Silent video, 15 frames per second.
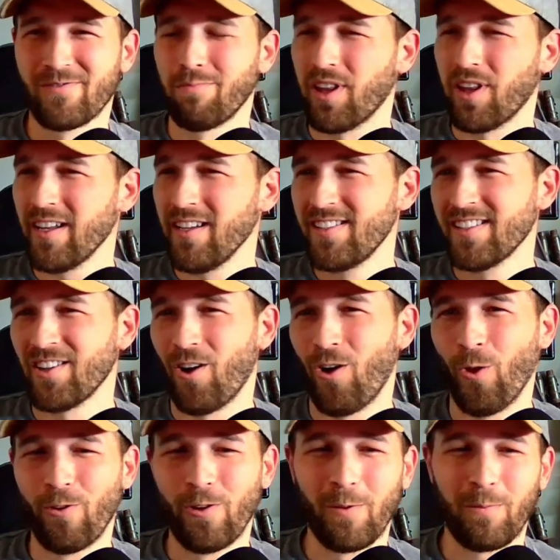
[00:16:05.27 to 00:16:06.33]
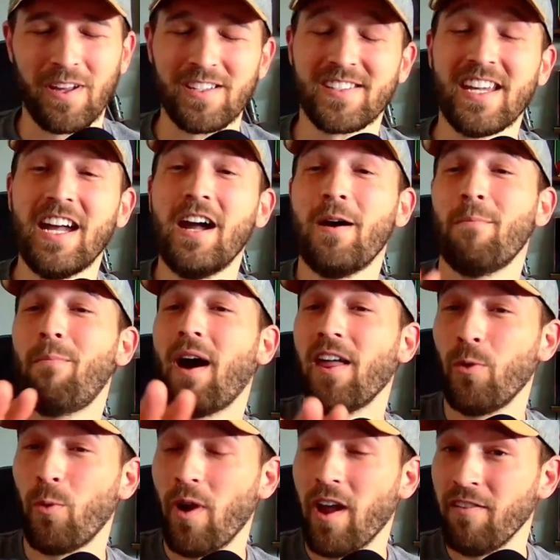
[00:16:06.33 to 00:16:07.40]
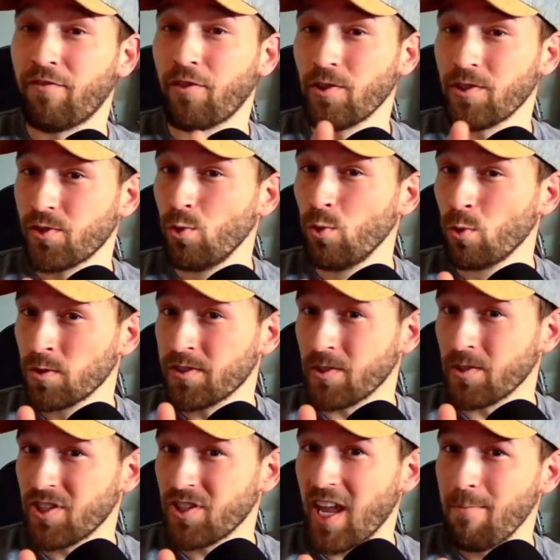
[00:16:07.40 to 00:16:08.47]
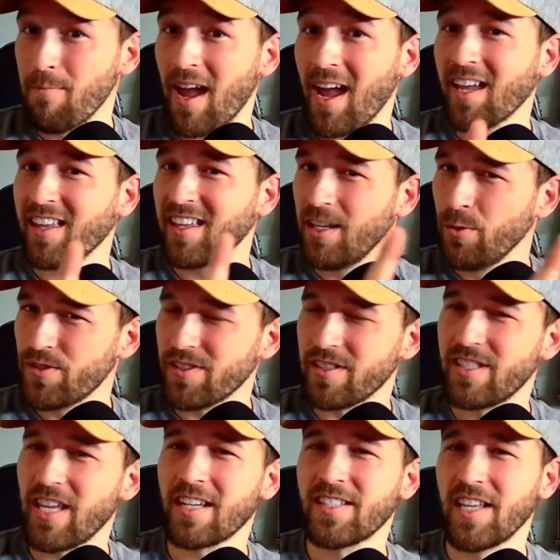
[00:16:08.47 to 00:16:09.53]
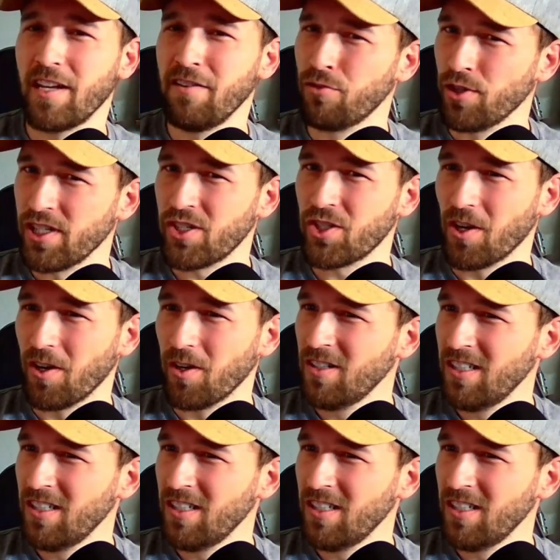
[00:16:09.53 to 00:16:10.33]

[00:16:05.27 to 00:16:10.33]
blazing all over the place. By the way, first Google search came back. It was the Tex Avery show.